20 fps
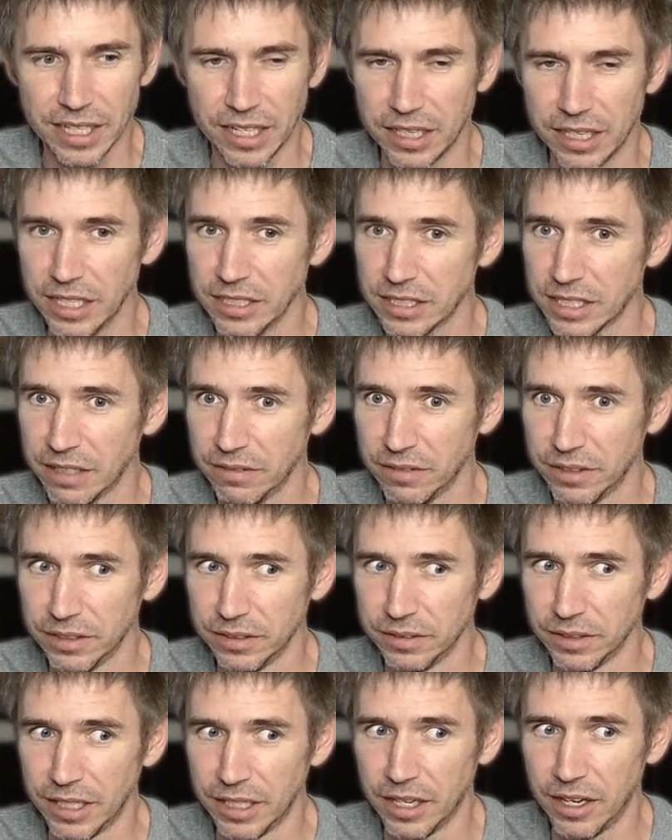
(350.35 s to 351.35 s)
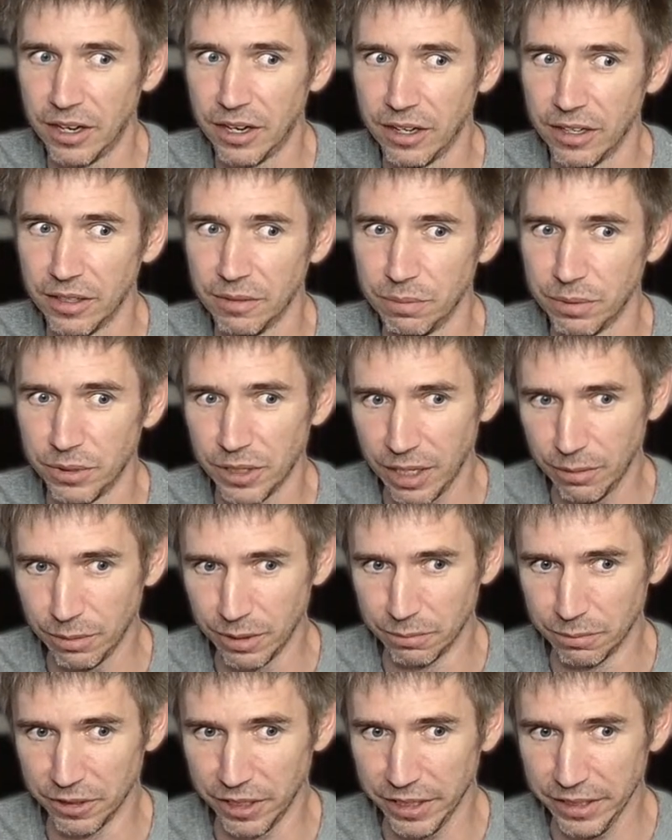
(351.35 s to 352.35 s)
And that's kind of a hard
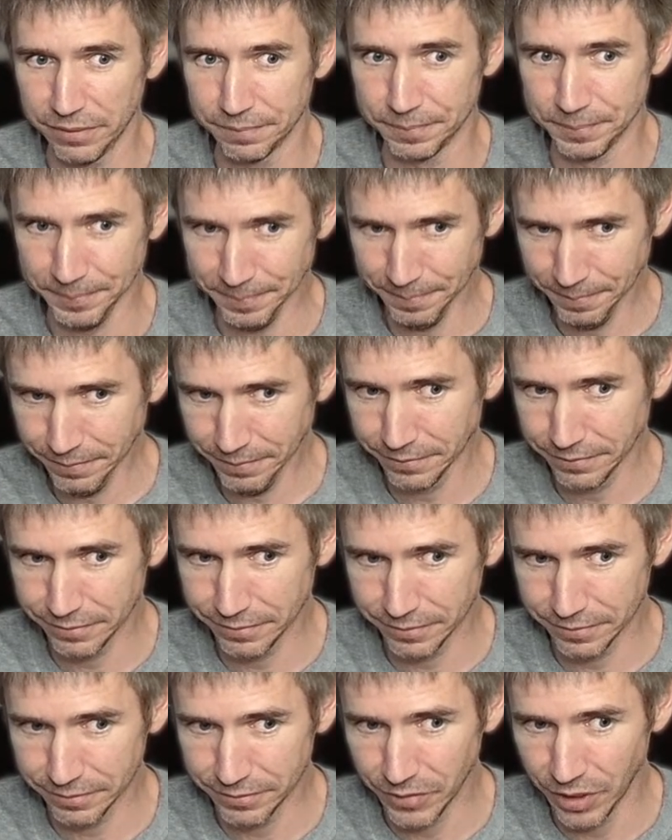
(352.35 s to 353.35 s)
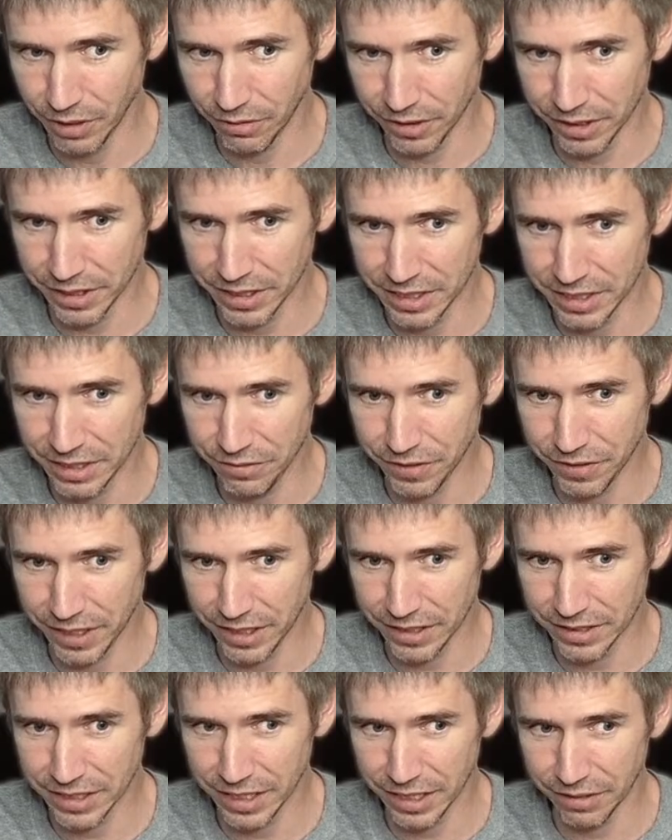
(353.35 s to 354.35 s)
problem, right? You have all these C
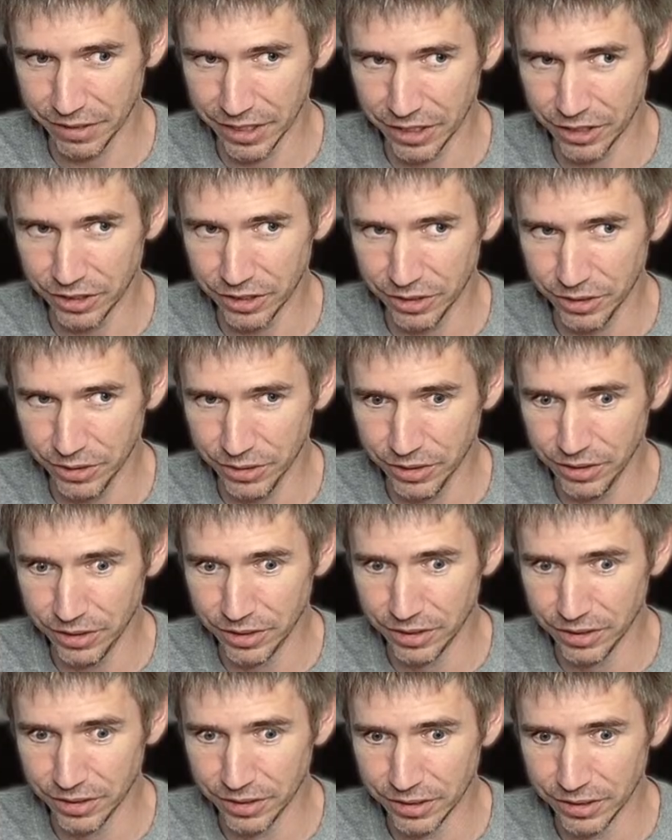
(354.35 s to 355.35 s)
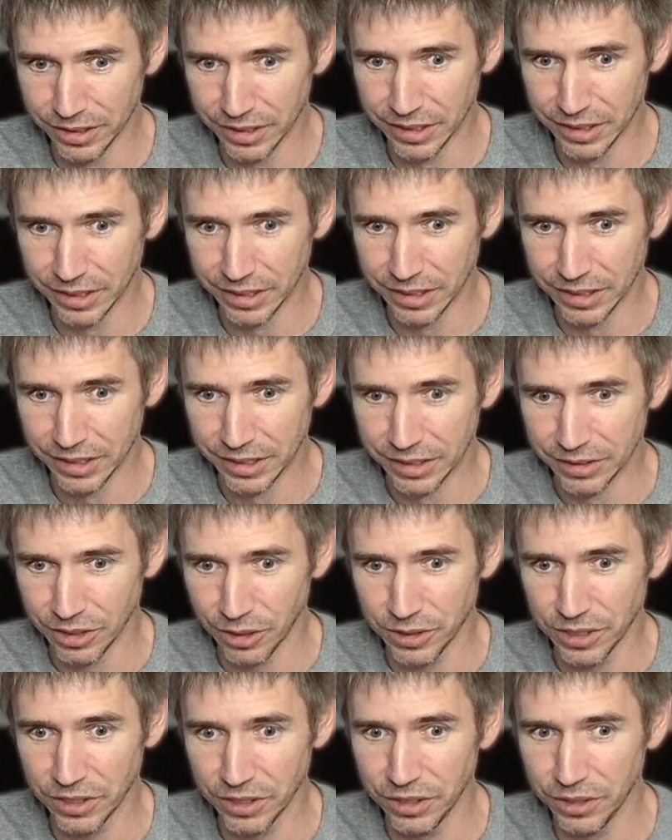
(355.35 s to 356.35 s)
files, they have includes.
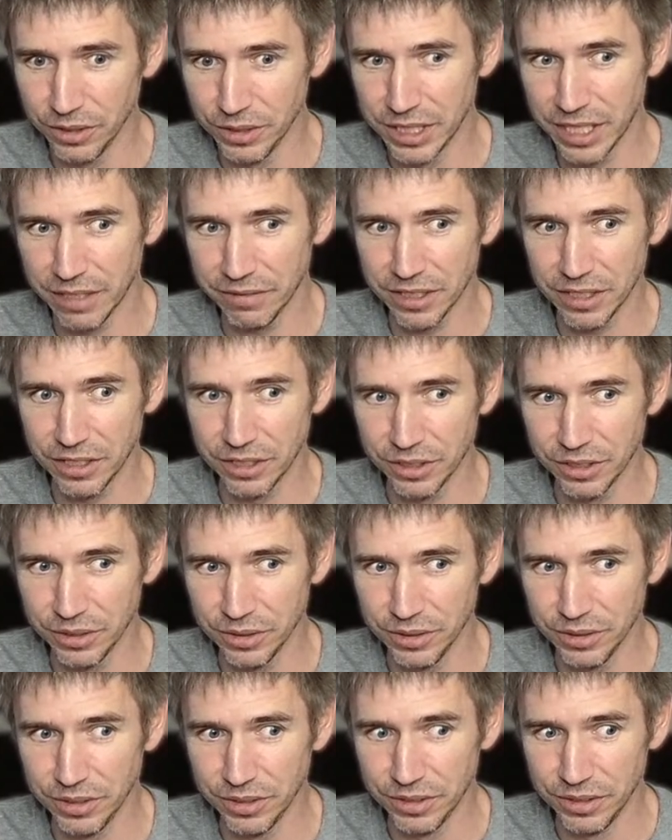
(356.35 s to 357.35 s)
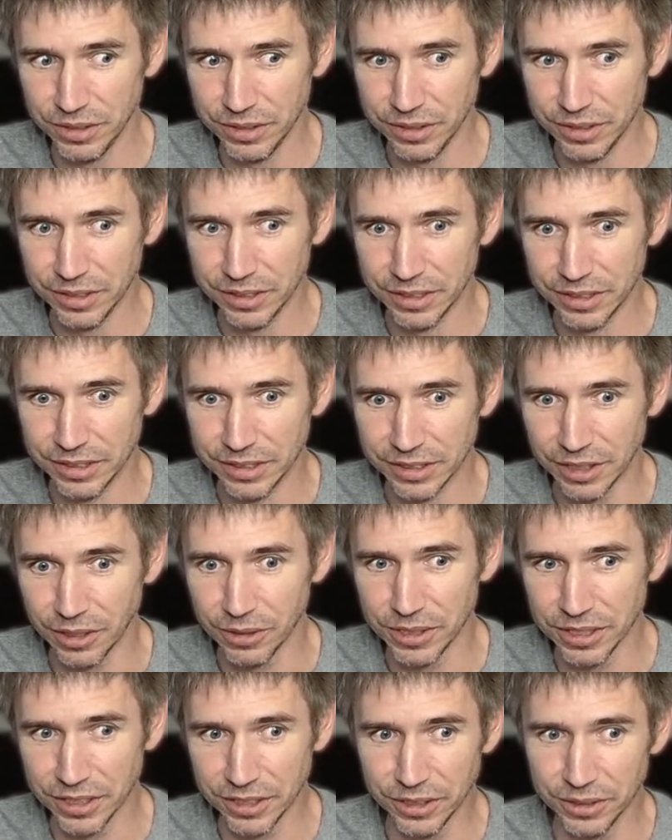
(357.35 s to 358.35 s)
Those includes have includes. Those
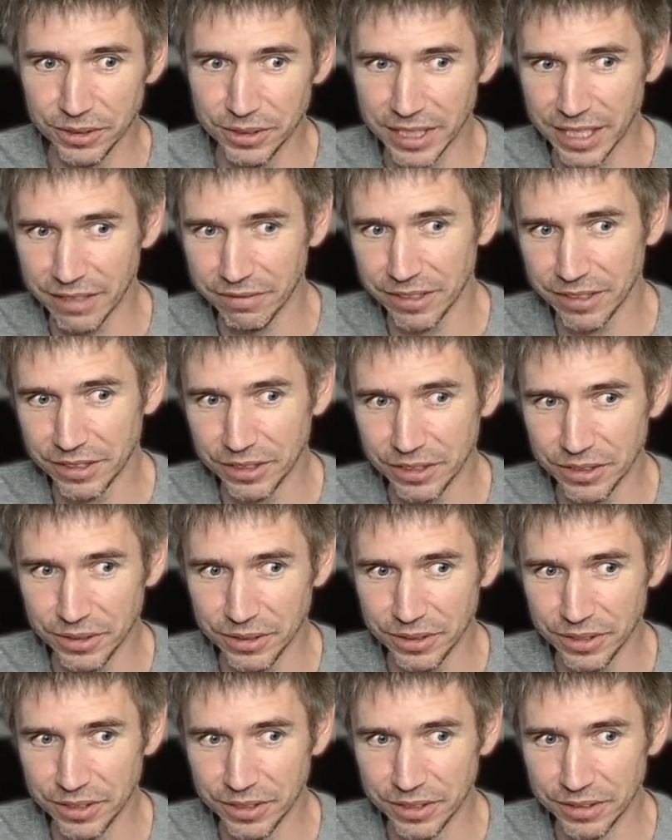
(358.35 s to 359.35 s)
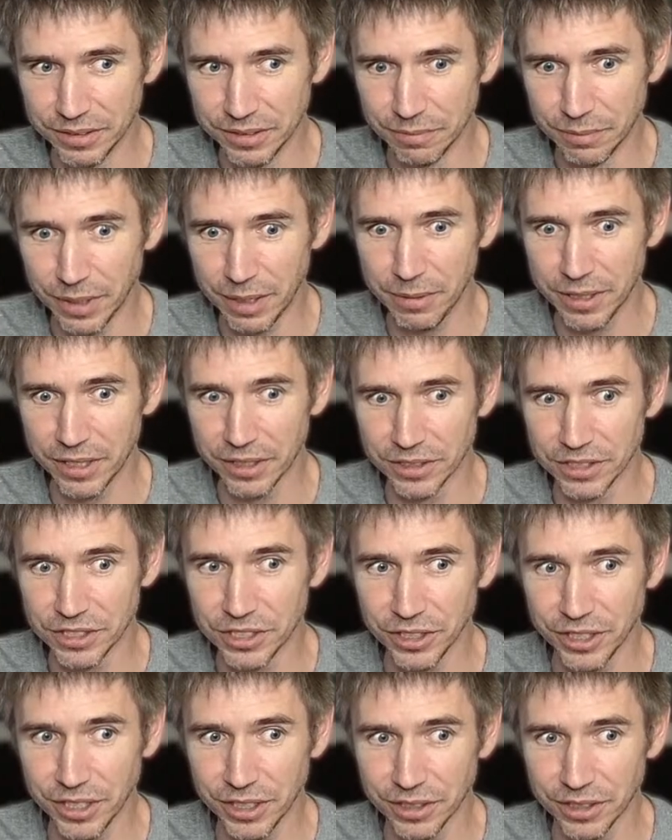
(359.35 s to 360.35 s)
includes have includes. Maybe there's
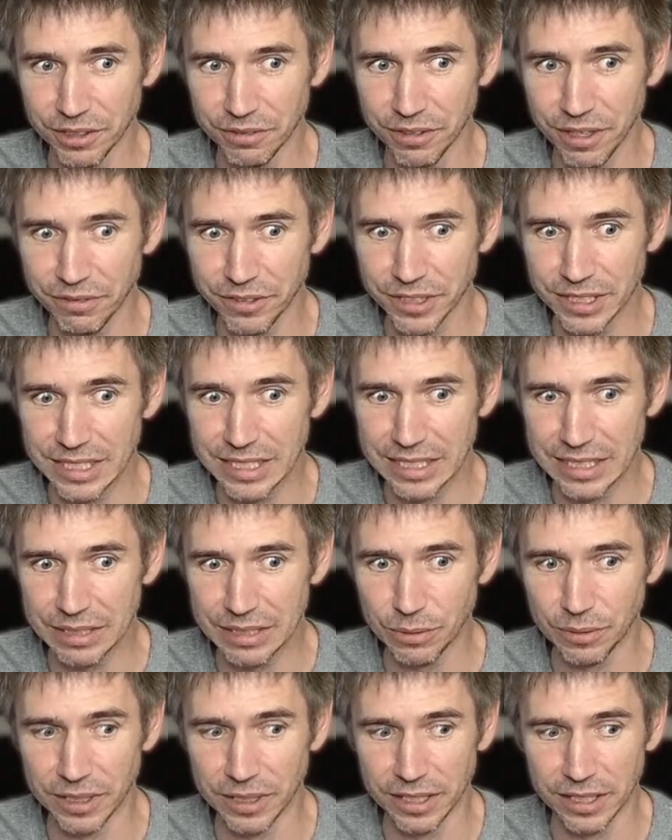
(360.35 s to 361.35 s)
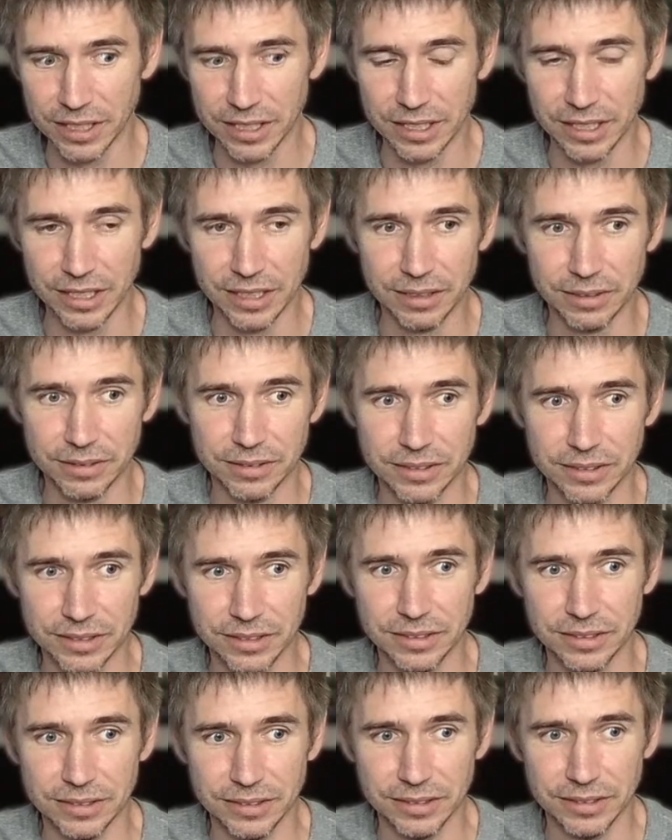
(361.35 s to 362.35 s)
circular references with
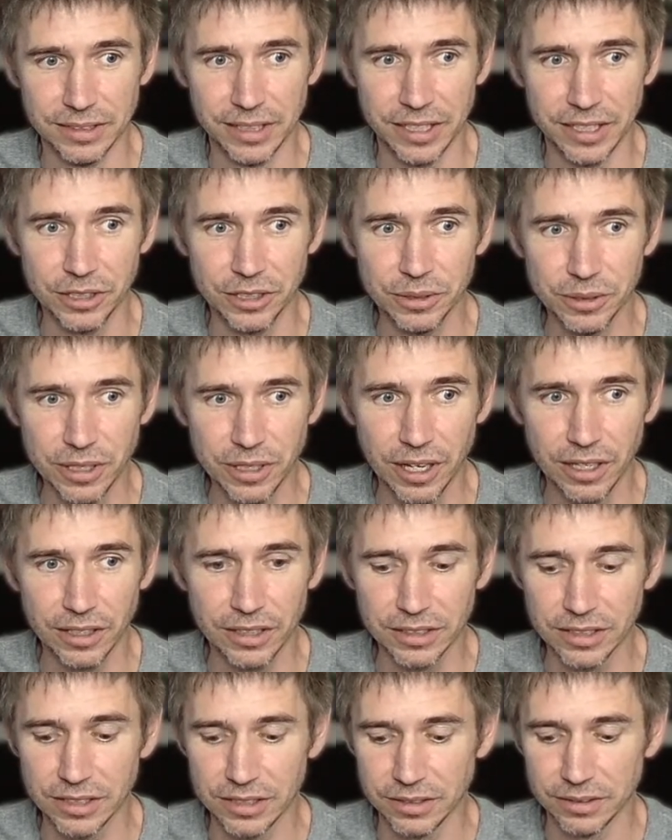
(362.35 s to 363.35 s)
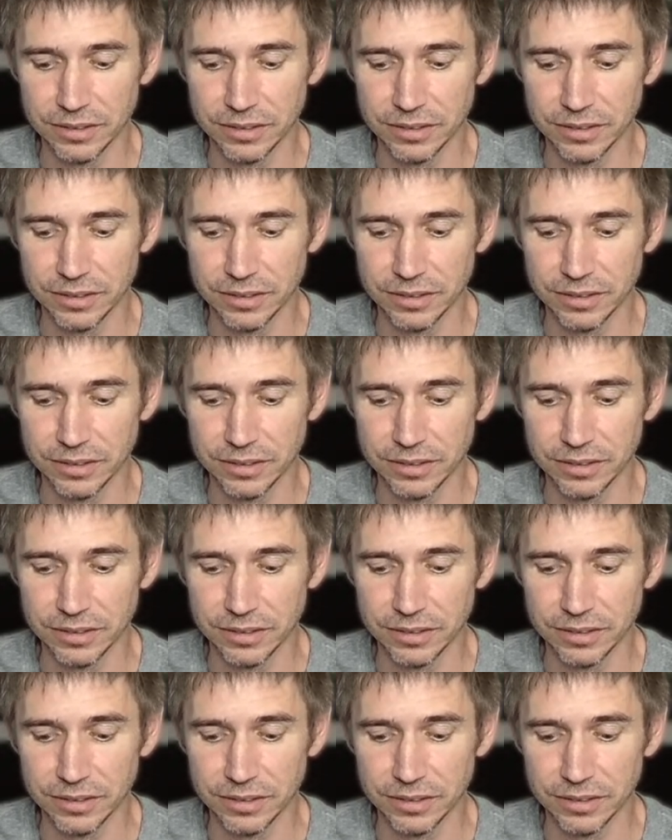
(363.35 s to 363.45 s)
include guards.